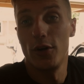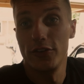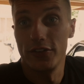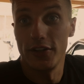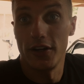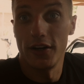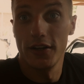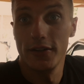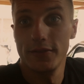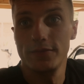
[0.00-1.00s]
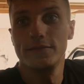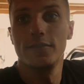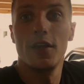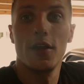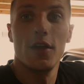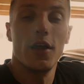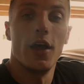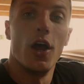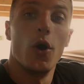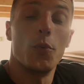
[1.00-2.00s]
Why is it dark?
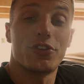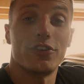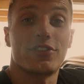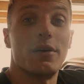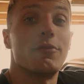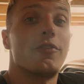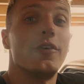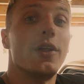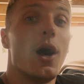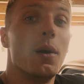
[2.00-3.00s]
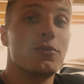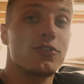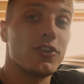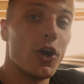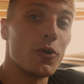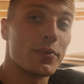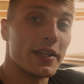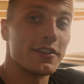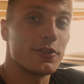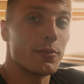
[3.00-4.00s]
Which is something I'm so
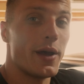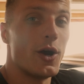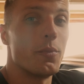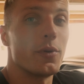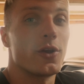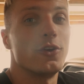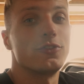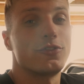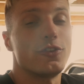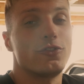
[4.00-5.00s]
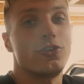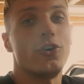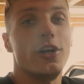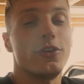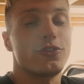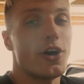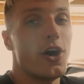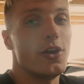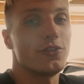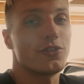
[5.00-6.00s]
pleased about because Toyo
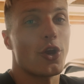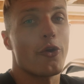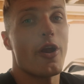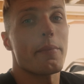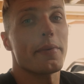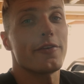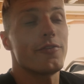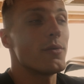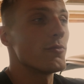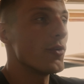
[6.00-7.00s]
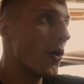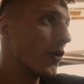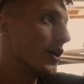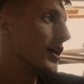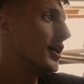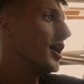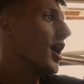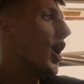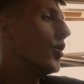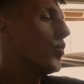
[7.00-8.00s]
tyres, correct me if I'm wrong,
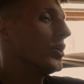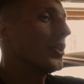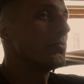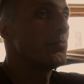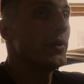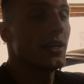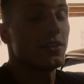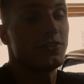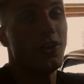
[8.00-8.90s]
are one of the biggest